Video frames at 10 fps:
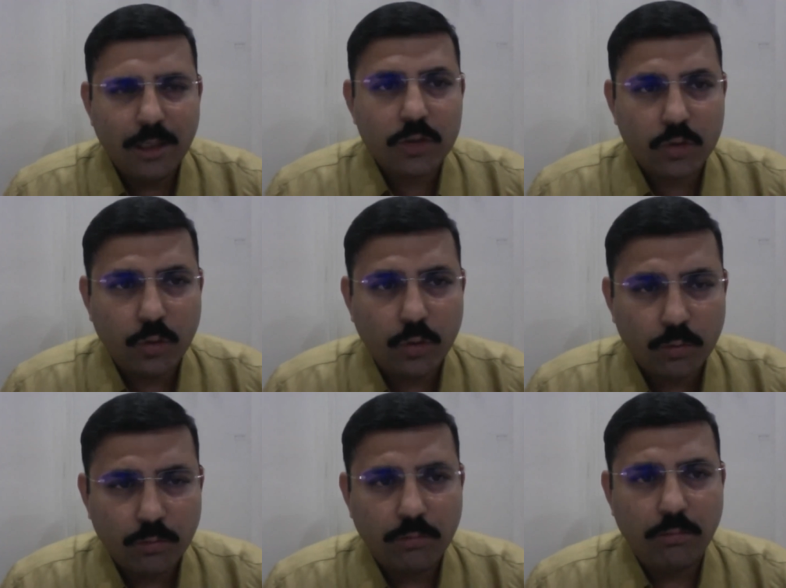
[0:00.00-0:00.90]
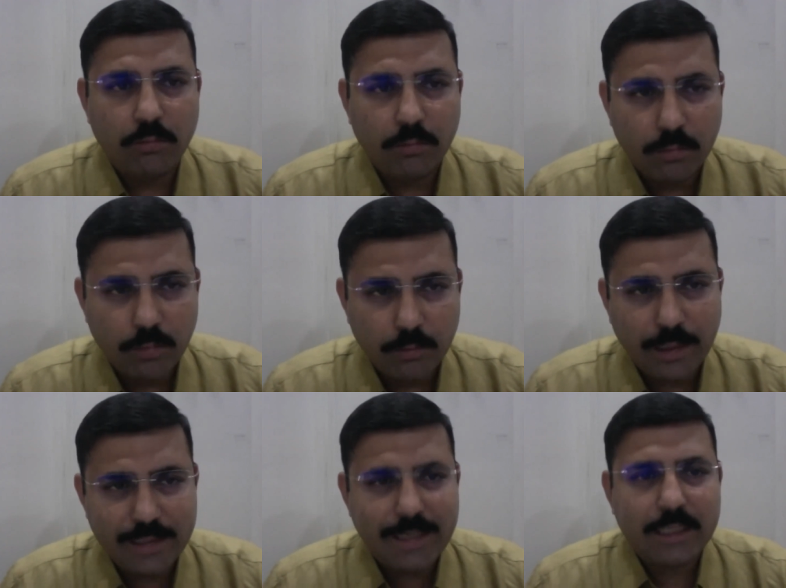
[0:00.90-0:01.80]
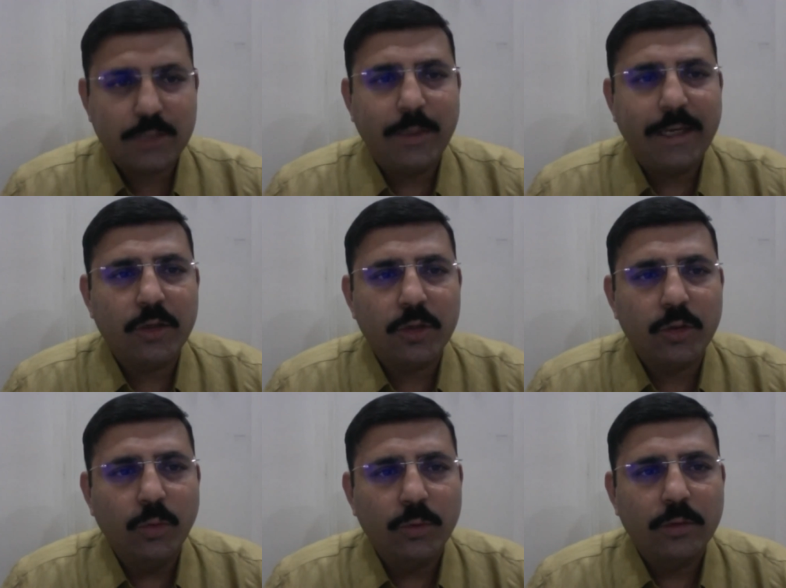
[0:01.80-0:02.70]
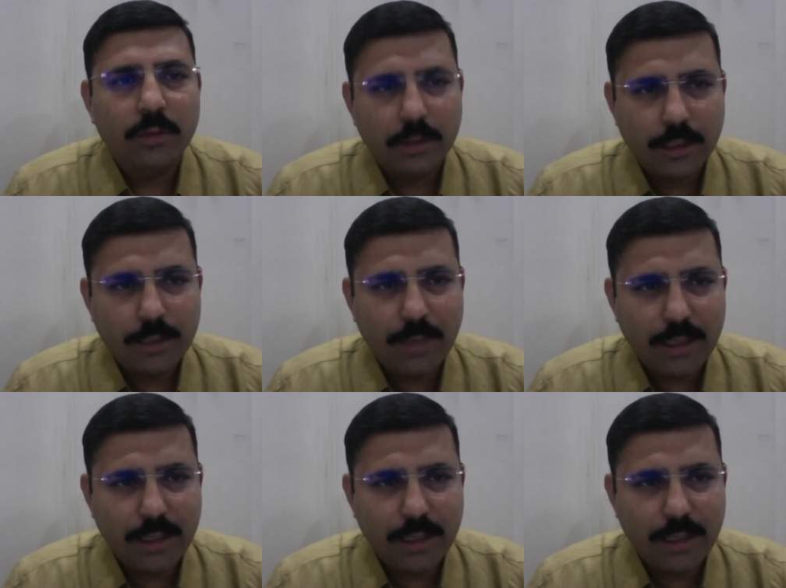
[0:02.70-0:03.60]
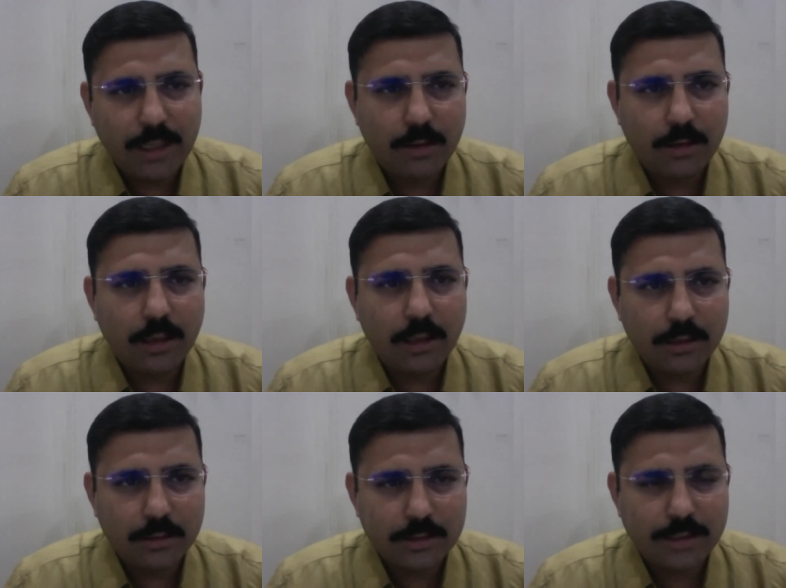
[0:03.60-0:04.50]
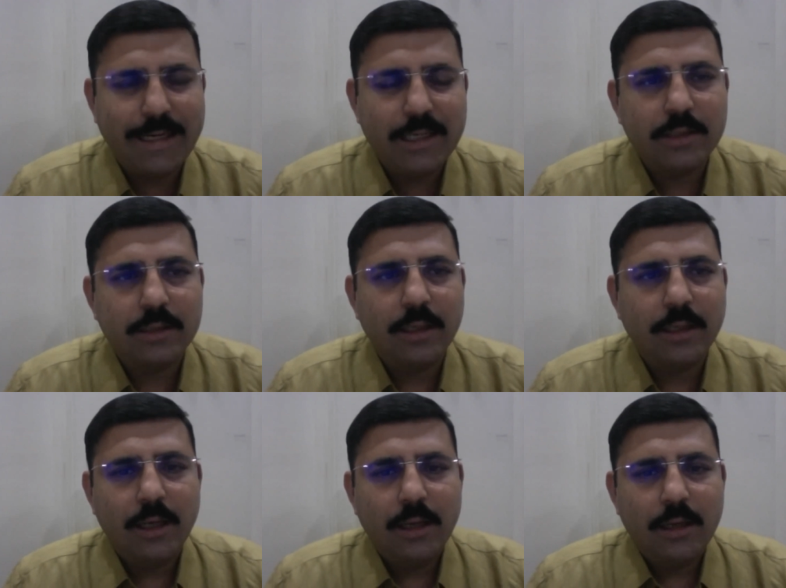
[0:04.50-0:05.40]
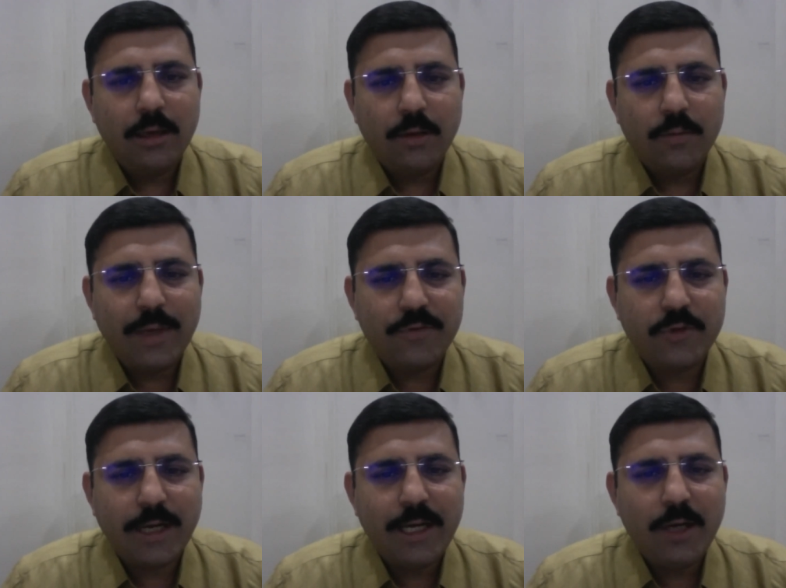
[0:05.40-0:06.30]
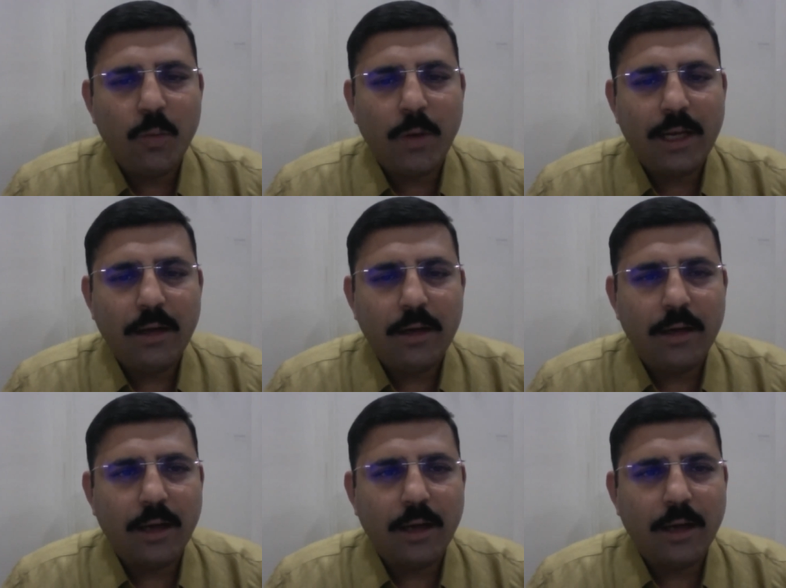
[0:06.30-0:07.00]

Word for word: so as i explained to you in my earlier uh, slides we have trained one